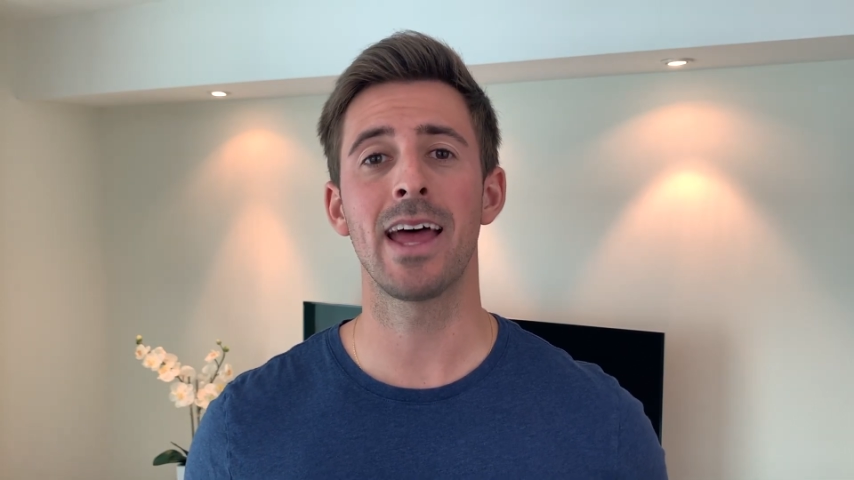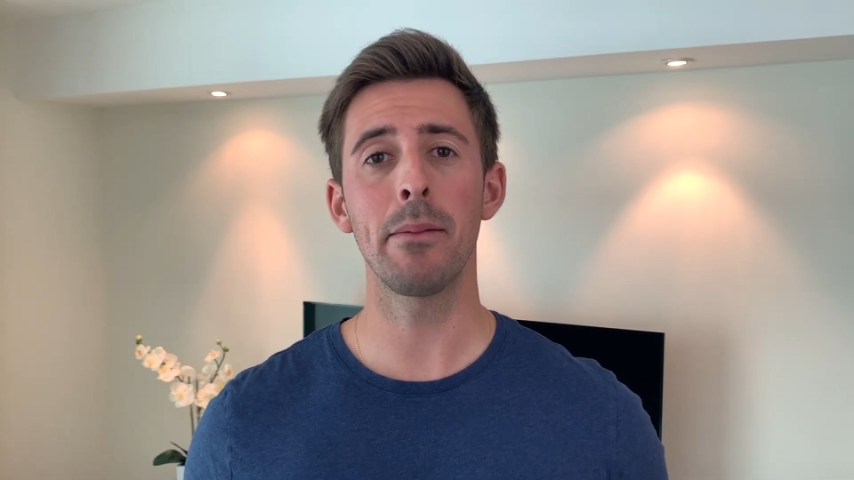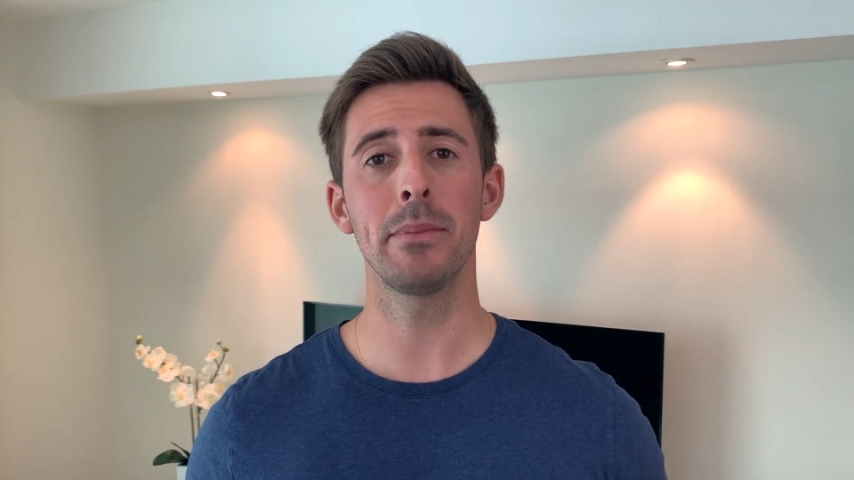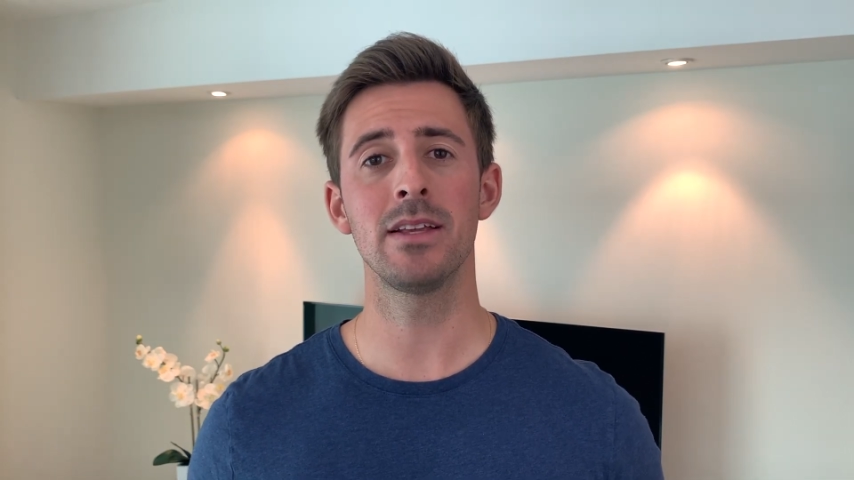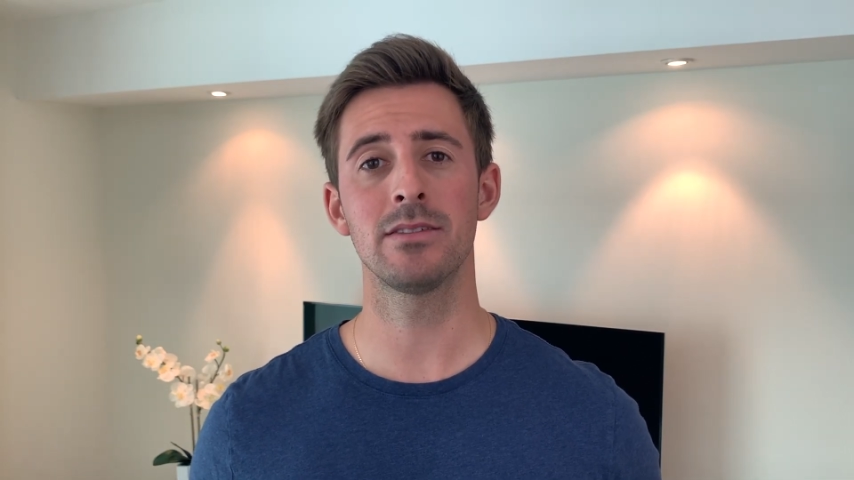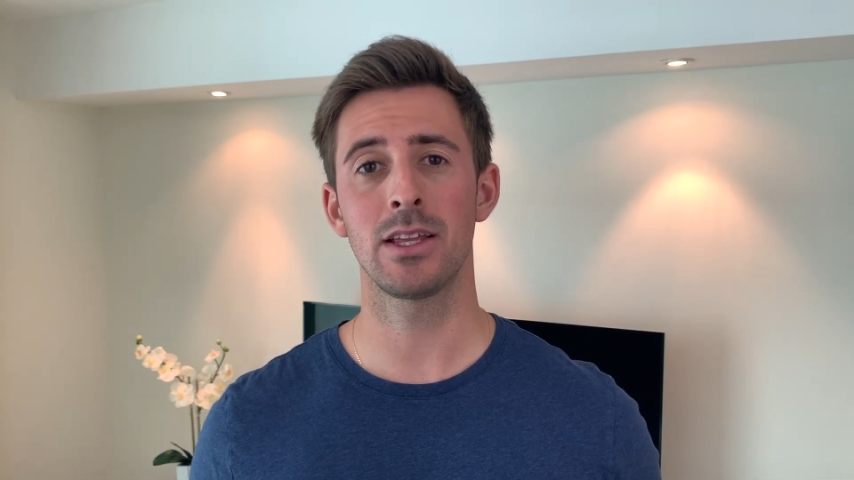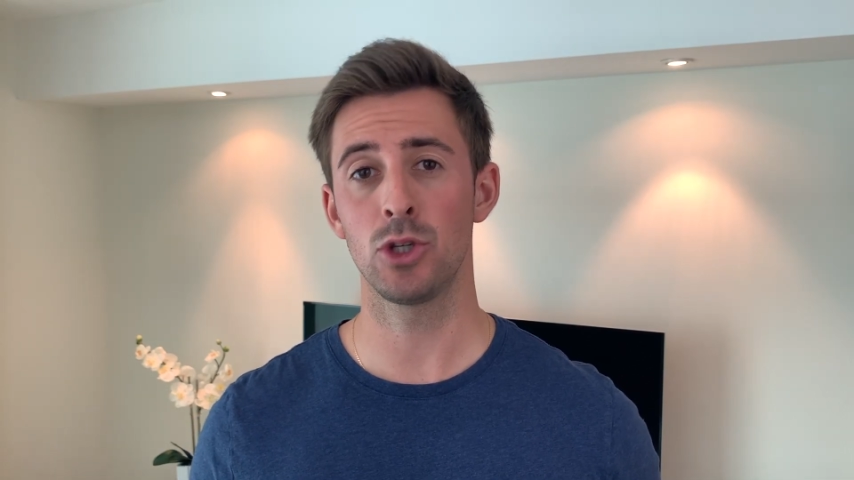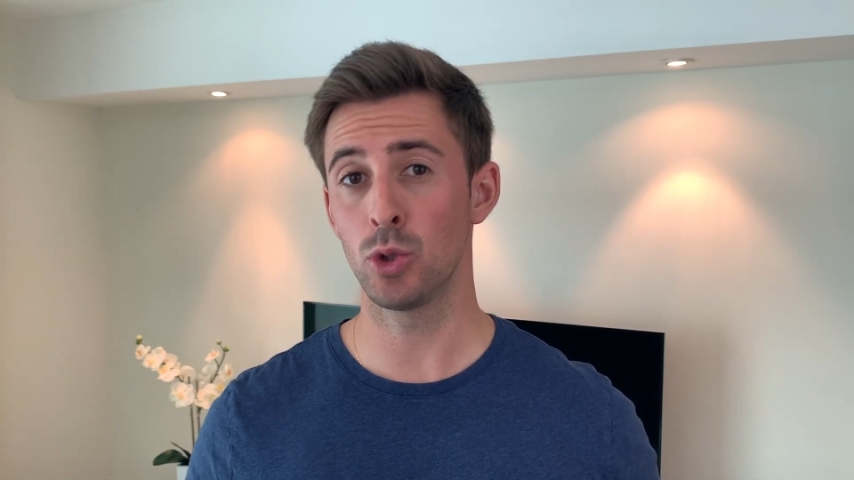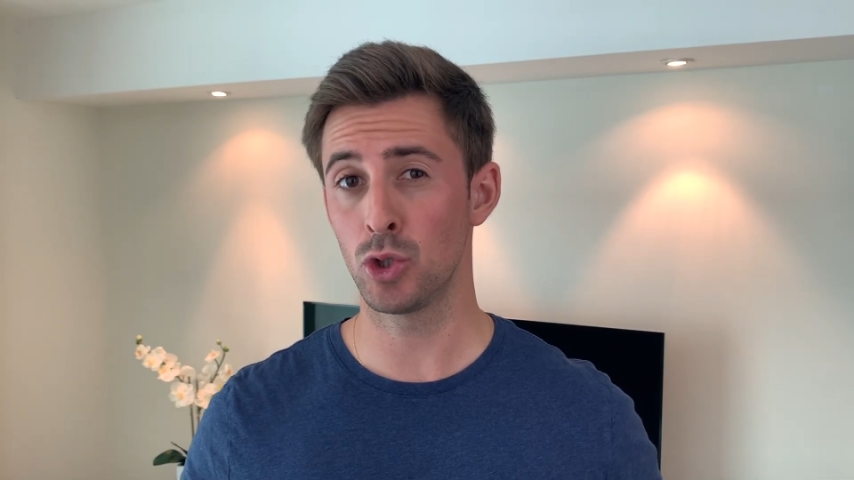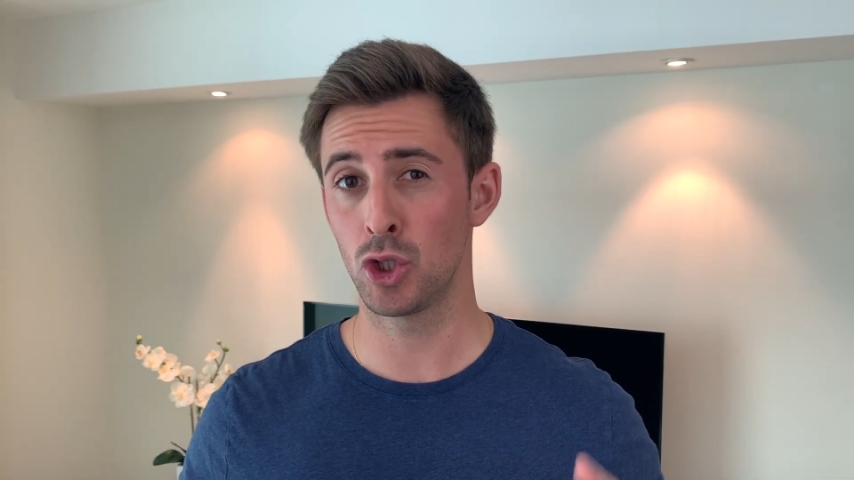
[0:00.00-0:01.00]
that means that
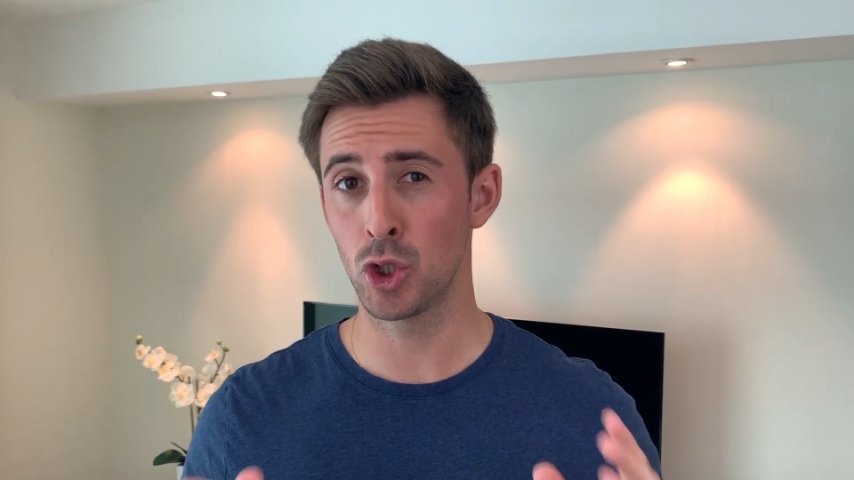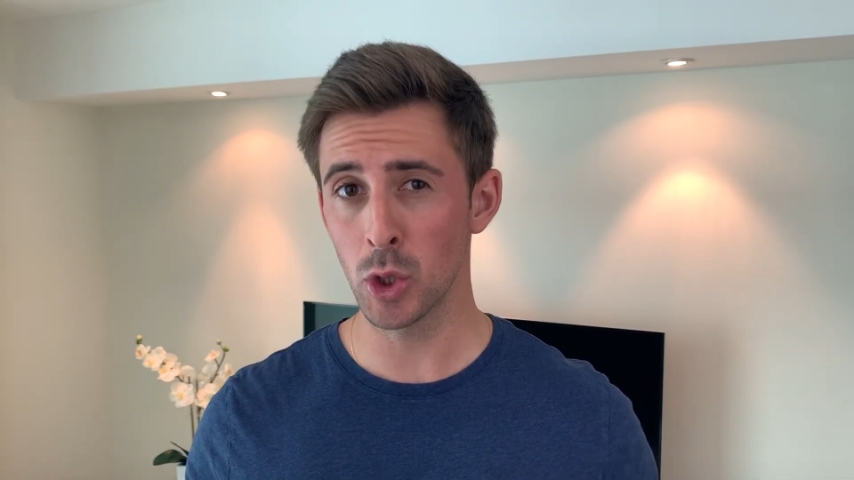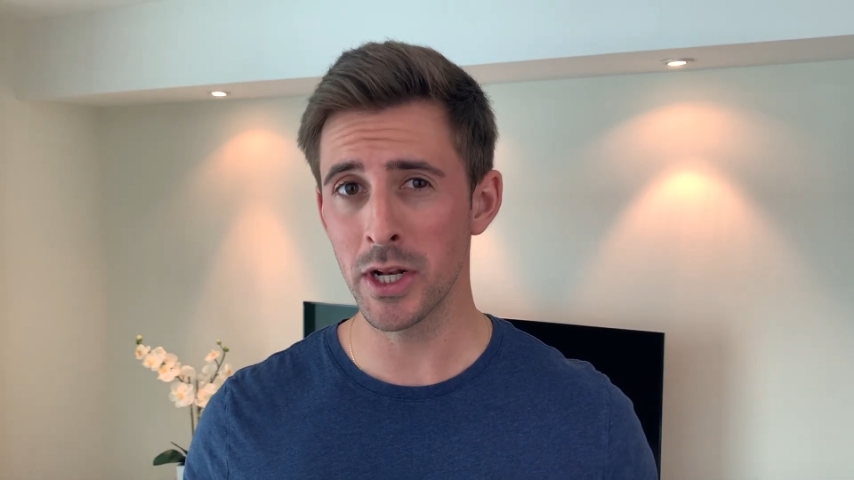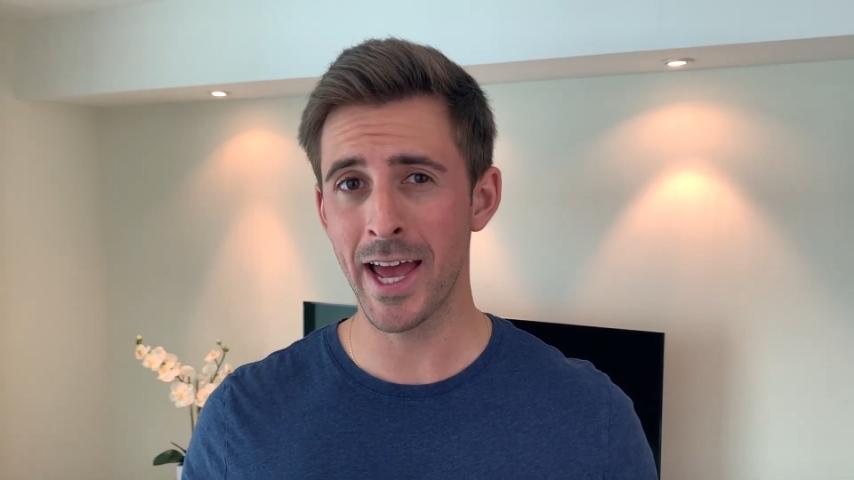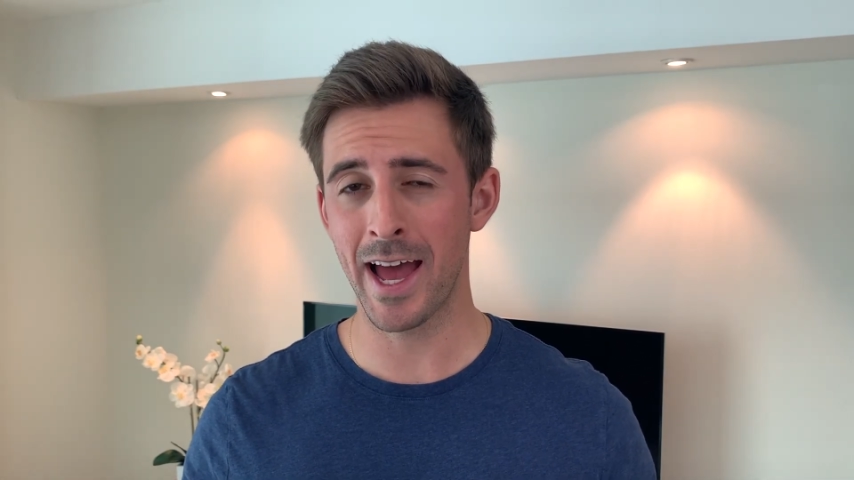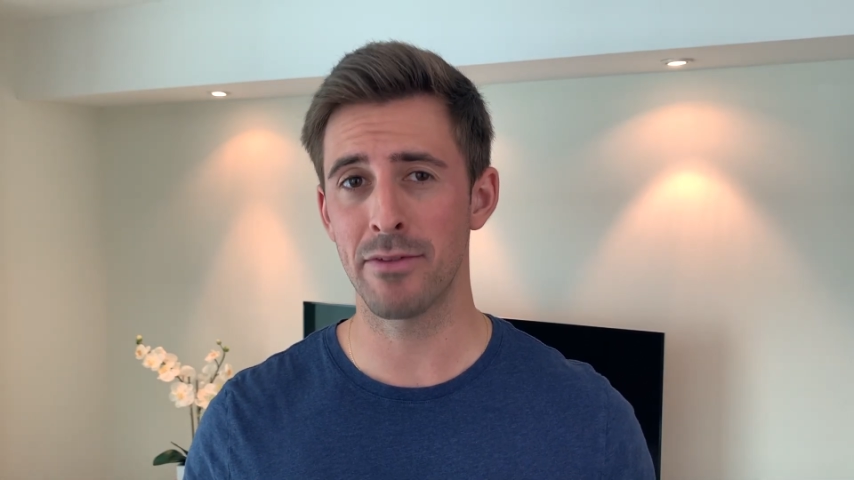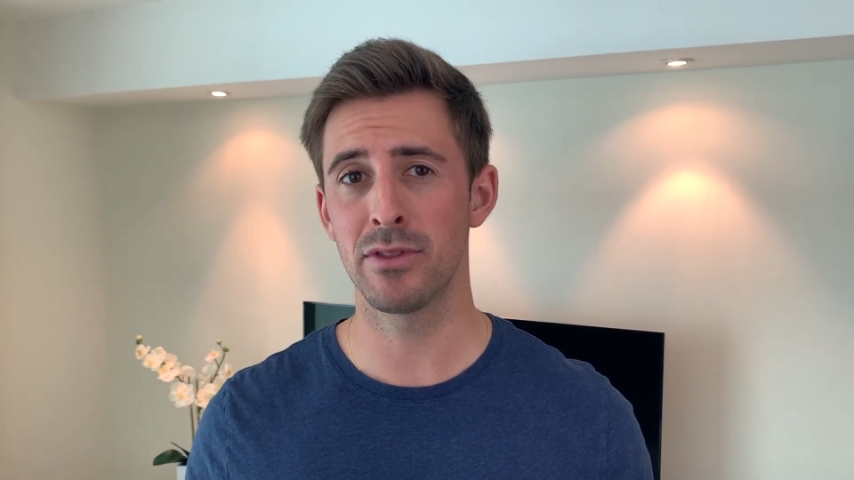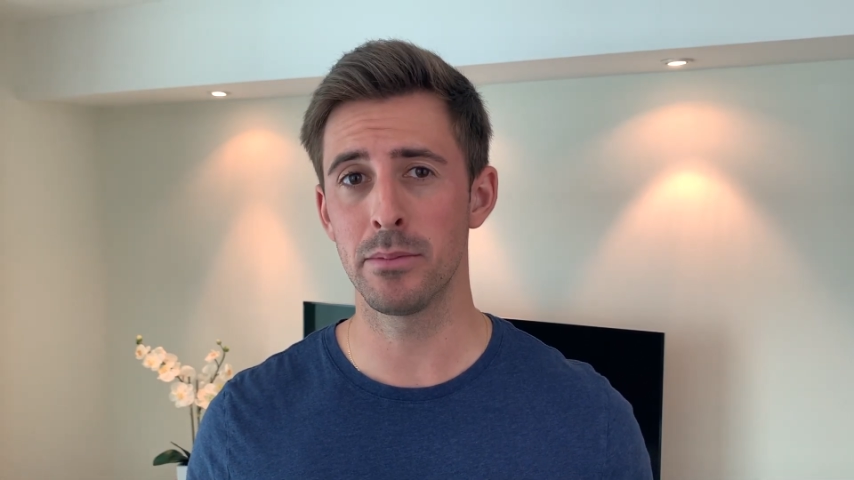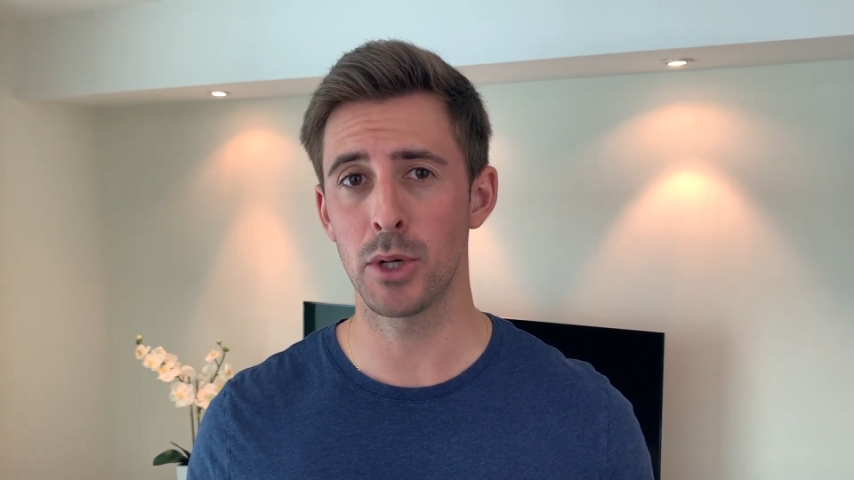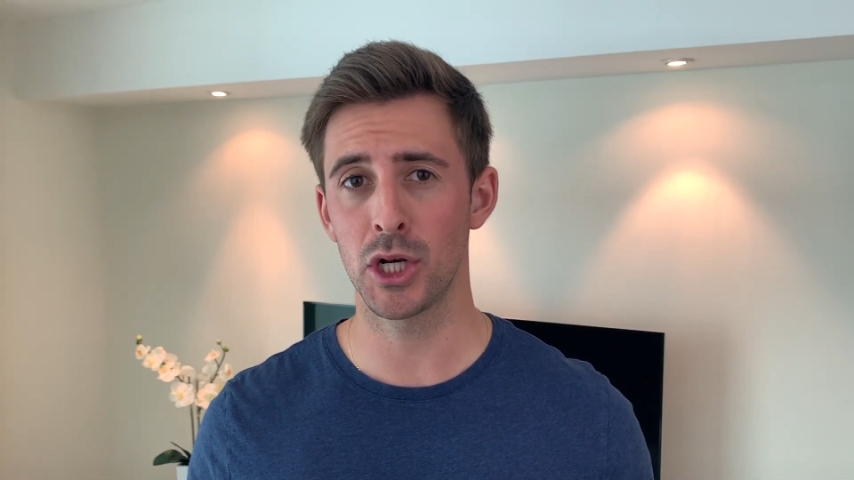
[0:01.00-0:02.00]
you should
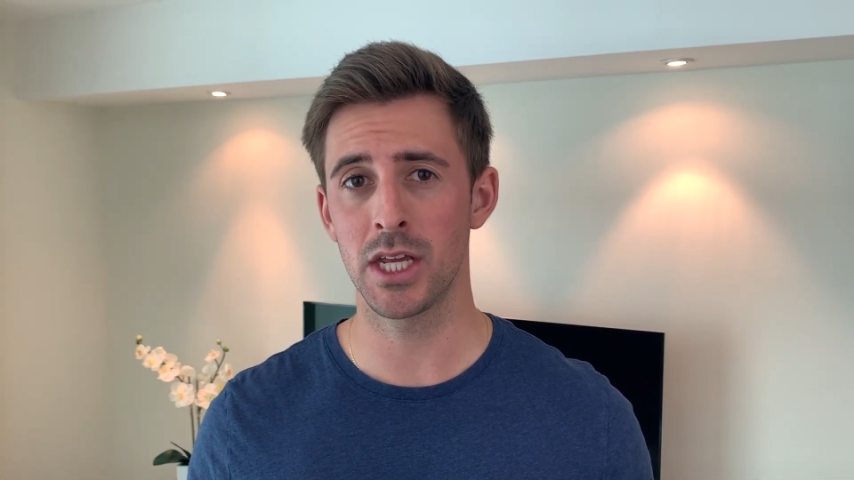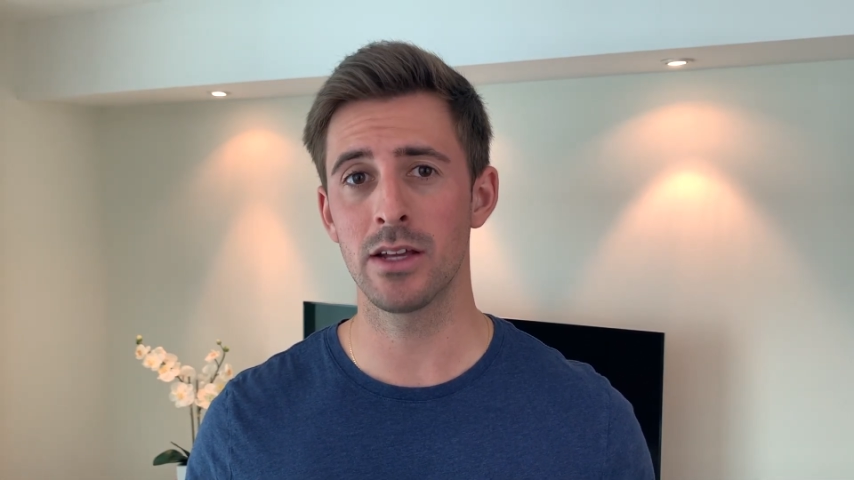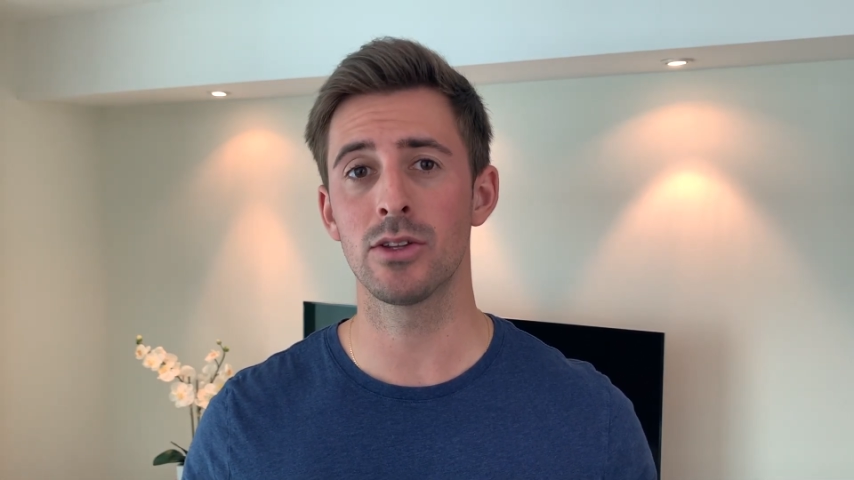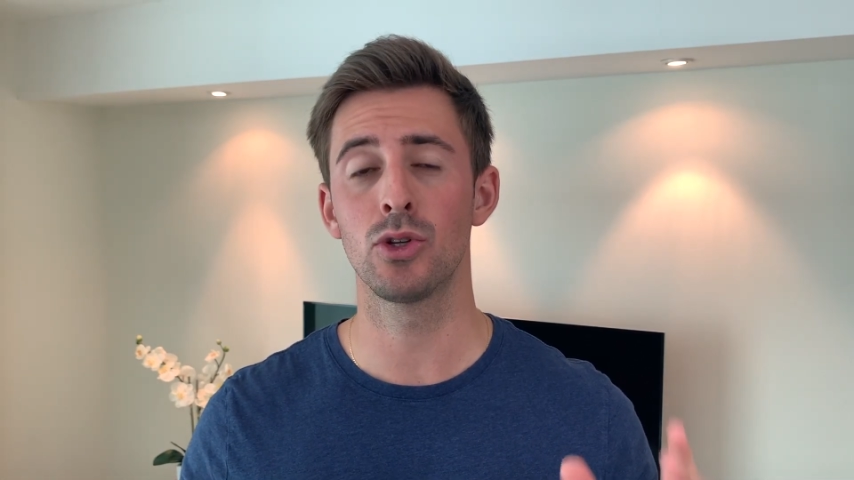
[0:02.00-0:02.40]
have the money